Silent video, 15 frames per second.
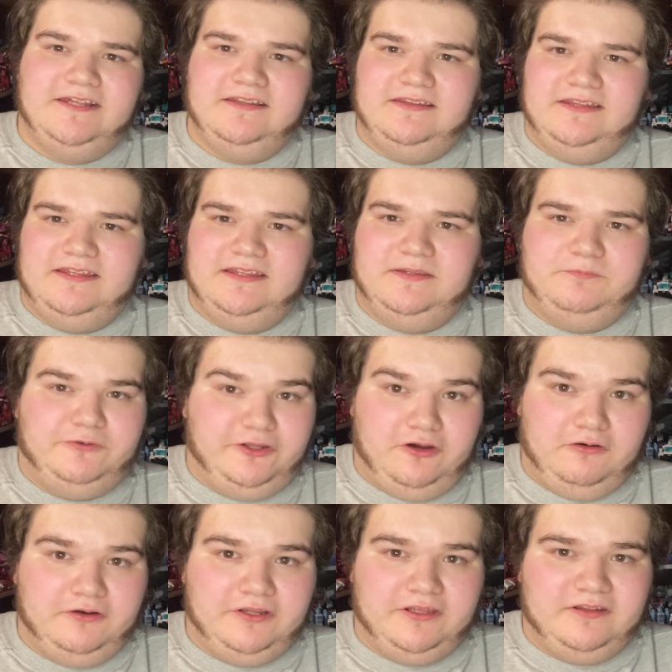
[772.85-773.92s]
the
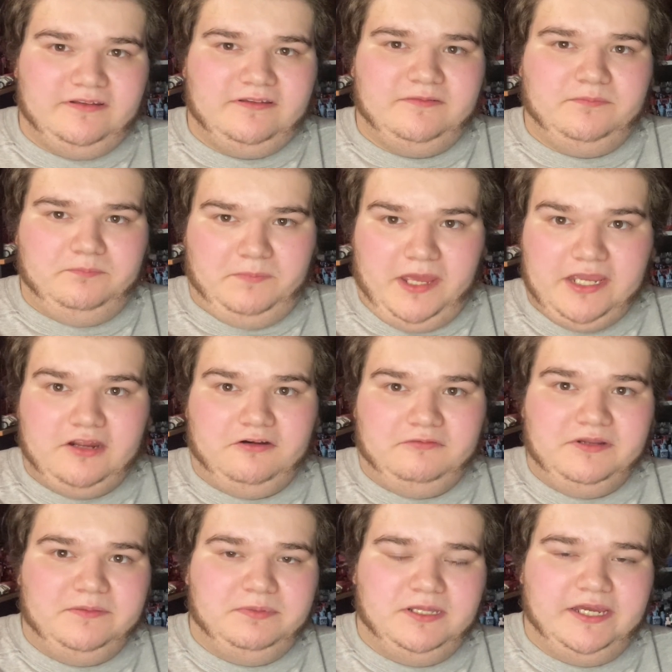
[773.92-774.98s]
Peoria Mega
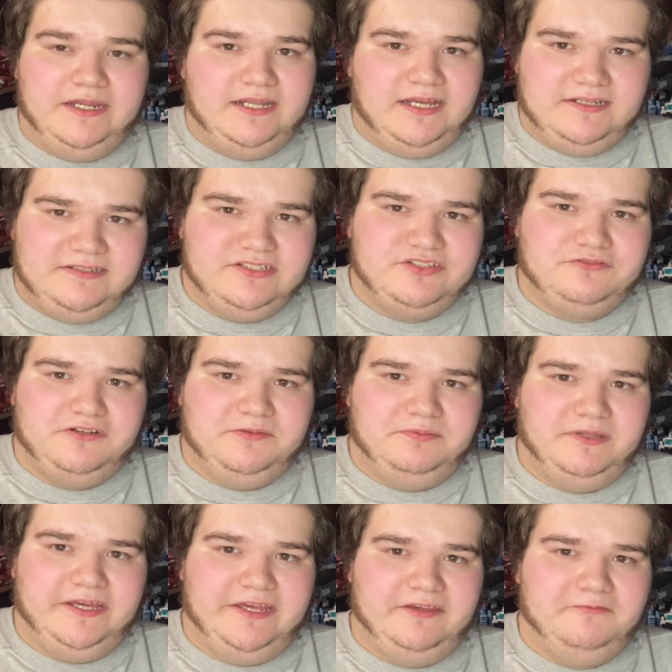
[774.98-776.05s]
Replay, not Disc
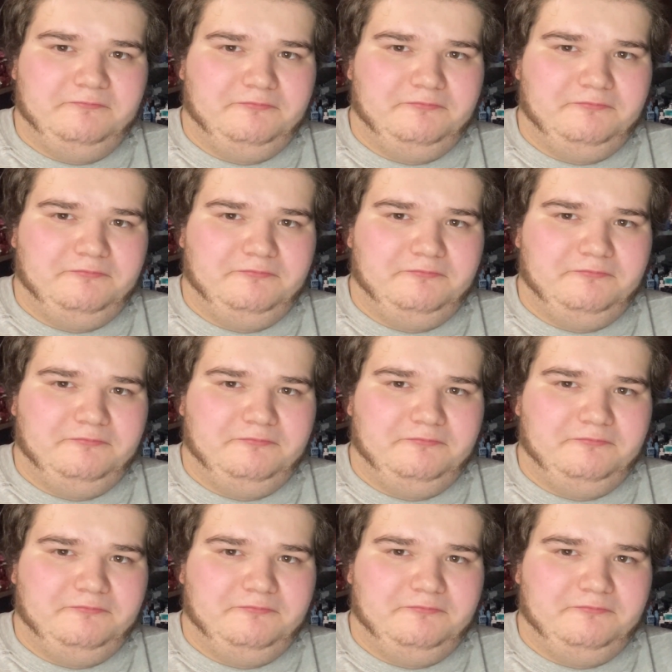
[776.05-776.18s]
Replay,